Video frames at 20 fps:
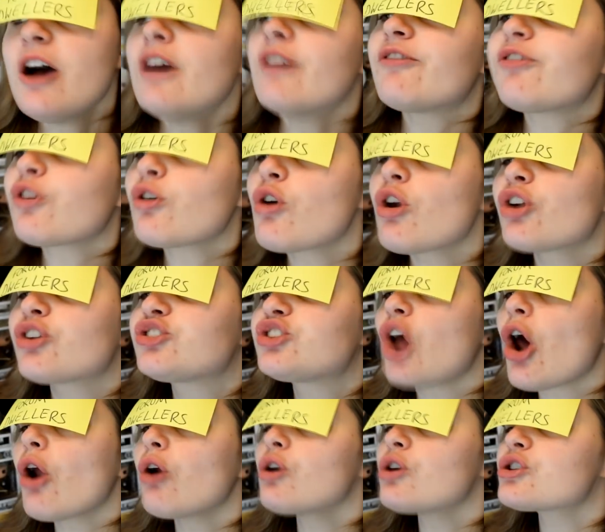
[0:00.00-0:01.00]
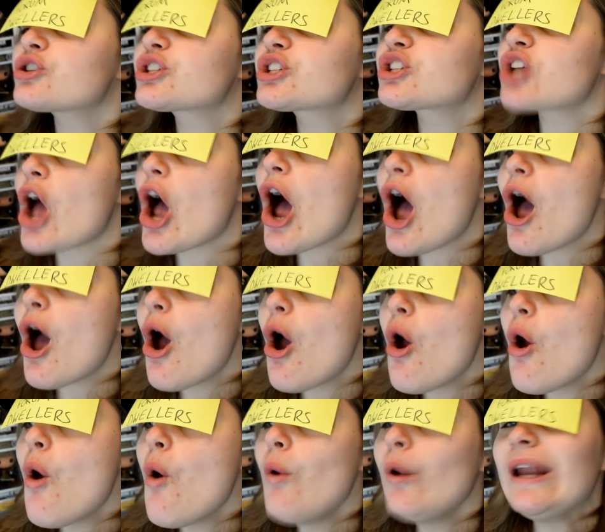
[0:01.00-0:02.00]
for adults
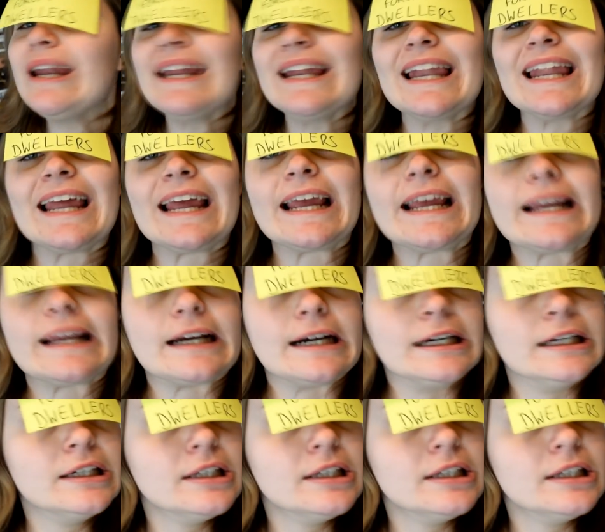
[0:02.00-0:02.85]
only!